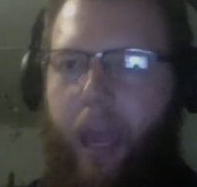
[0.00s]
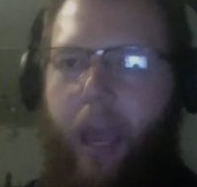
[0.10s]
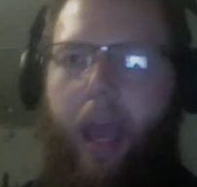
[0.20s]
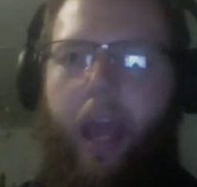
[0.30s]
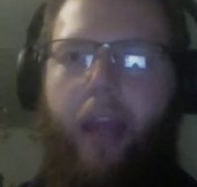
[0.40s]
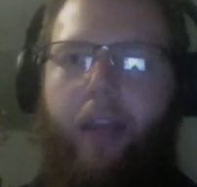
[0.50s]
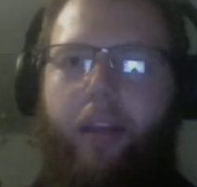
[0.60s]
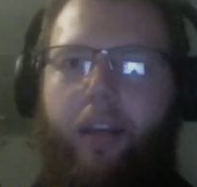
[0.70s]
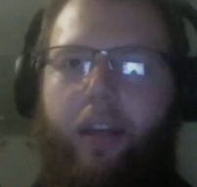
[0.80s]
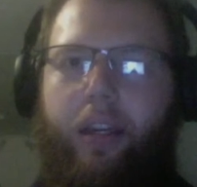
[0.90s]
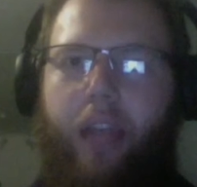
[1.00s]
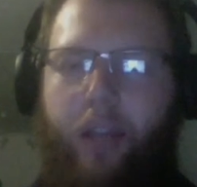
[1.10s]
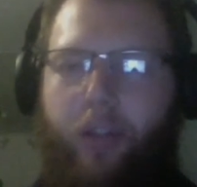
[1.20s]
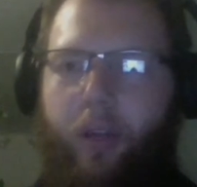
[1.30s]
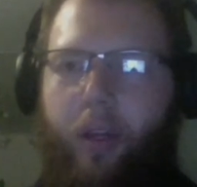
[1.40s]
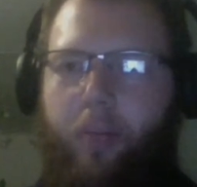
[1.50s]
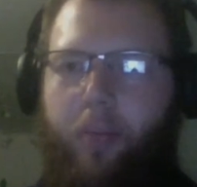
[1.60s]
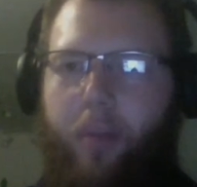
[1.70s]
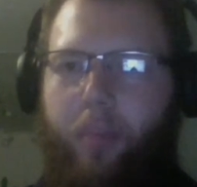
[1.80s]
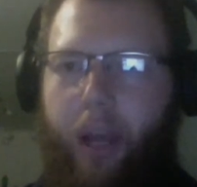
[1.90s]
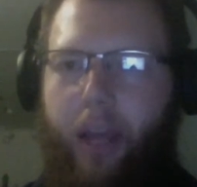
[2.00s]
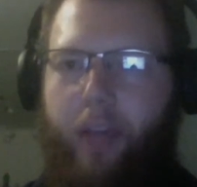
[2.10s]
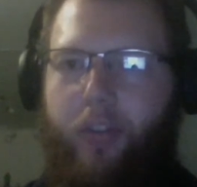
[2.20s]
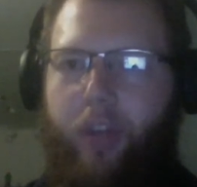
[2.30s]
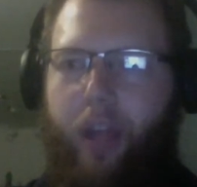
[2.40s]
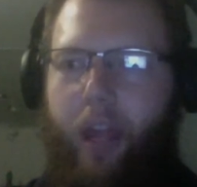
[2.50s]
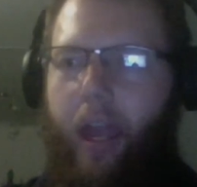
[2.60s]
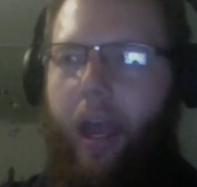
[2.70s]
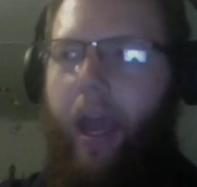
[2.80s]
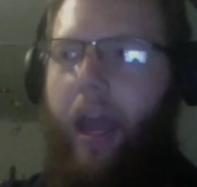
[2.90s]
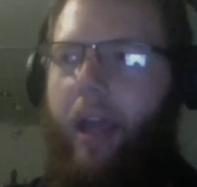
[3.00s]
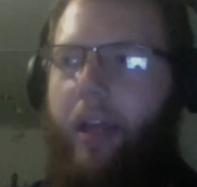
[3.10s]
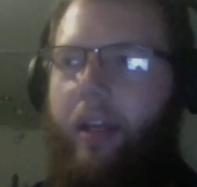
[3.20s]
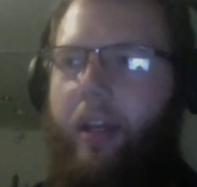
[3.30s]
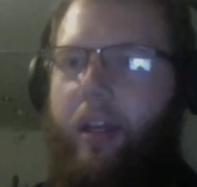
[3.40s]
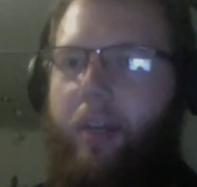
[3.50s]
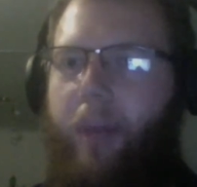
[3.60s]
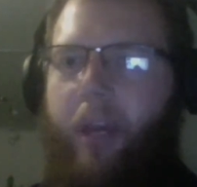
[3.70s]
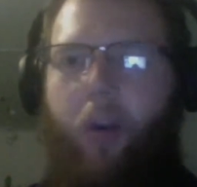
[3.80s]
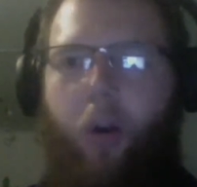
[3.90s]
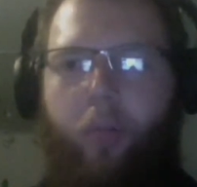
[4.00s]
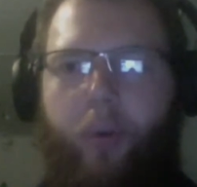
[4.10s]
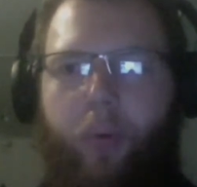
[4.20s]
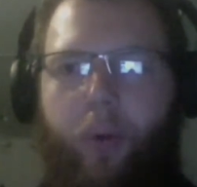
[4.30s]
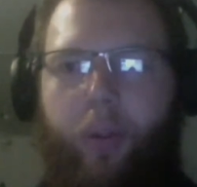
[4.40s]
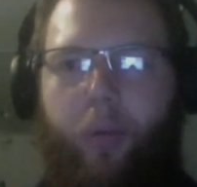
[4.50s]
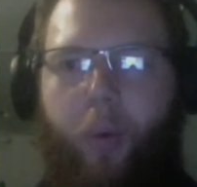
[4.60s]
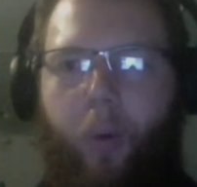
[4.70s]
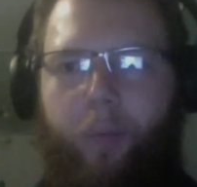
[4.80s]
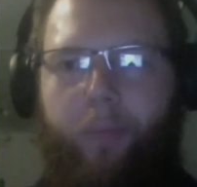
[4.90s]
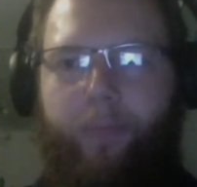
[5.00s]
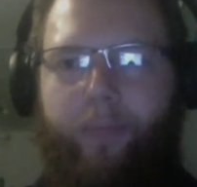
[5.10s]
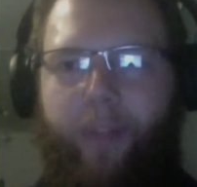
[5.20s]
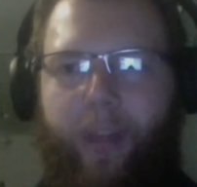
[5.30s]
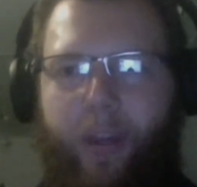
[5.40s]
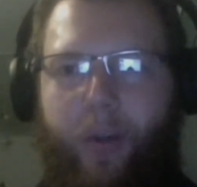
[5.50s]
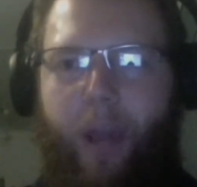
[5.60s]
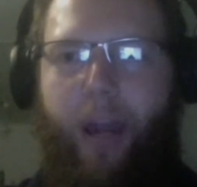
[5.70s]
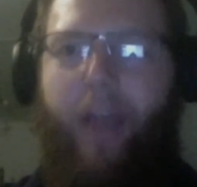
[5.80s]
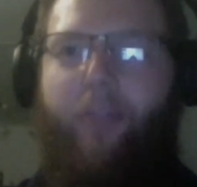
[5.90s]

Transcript: And uh, yes, uh, be blessed and uh, may God be with you all. Thank you and have a